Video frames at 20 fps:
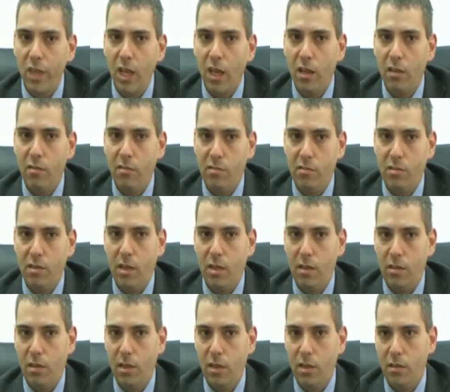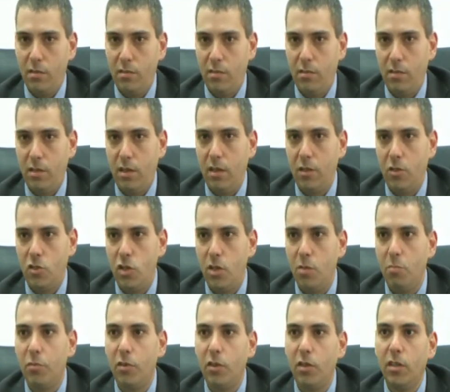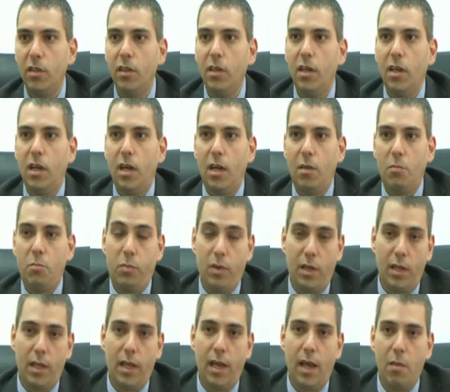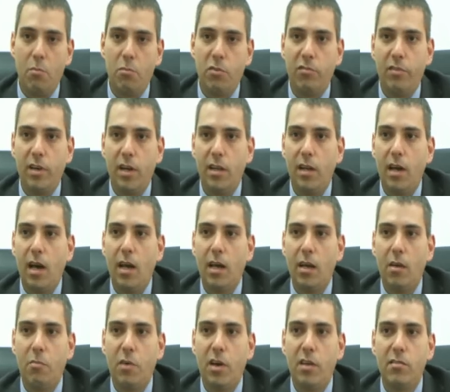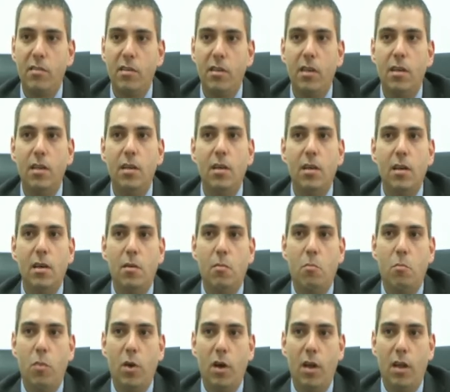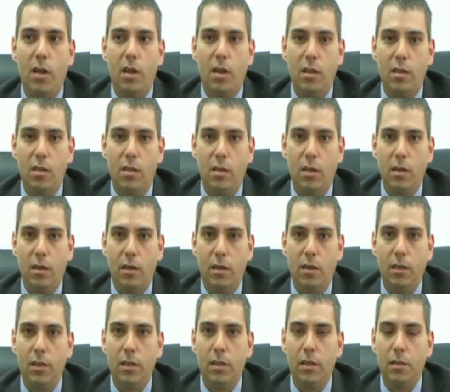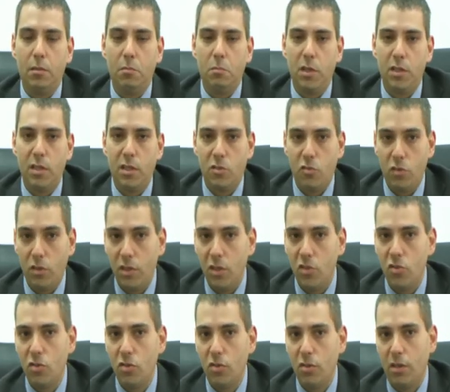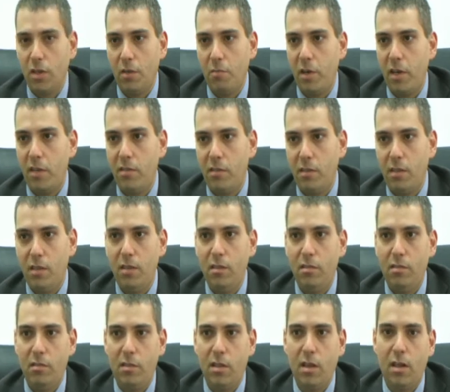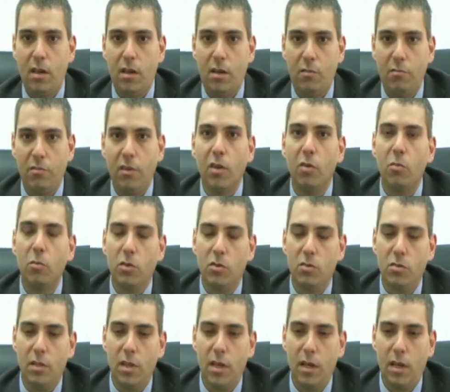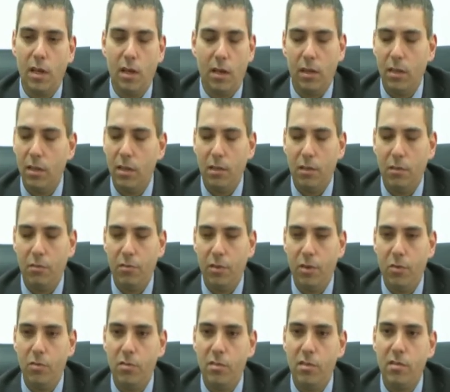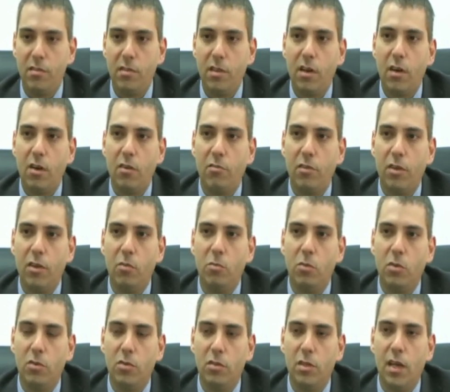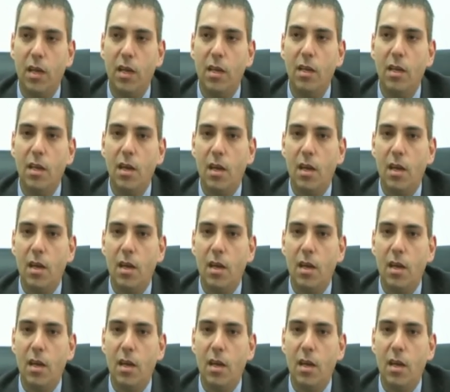it's cheaper. It can provide a high capacity, but the traditional capacities that are available today, frequencies that are available today,